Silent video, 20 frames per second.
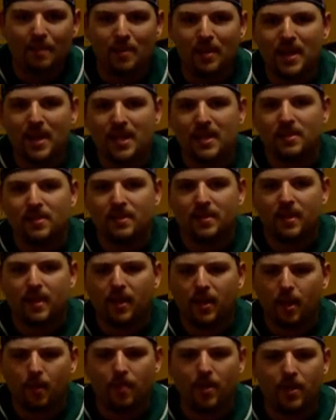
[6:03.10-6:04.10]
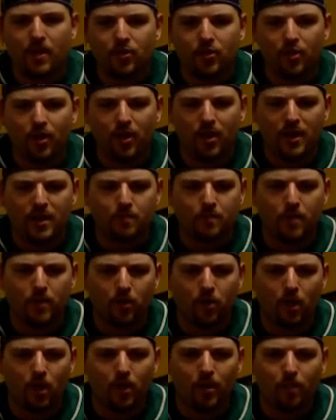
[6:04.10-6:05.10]
that he's come in this year and he's been
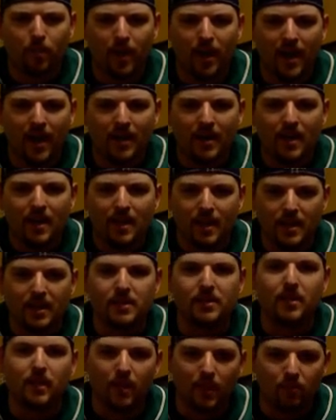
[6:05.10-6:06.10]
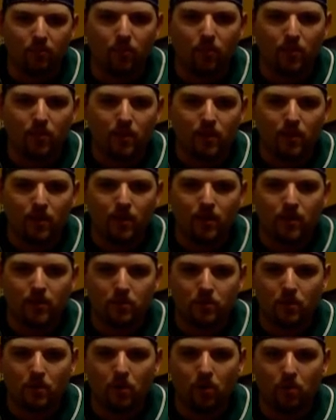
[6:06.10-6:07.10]
called upon, he's delivered.
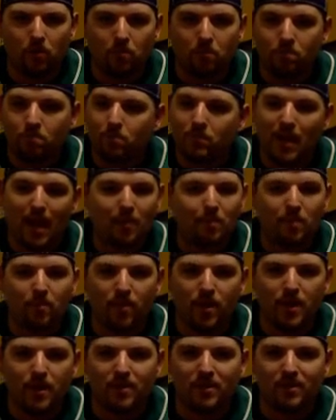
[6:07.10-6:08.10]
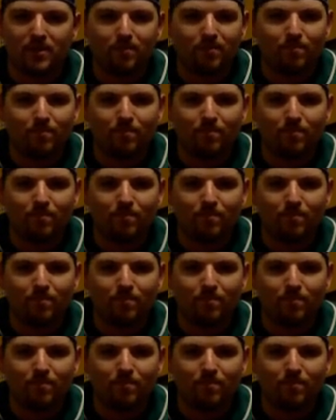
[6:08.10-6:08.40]
So, Tommy Rees,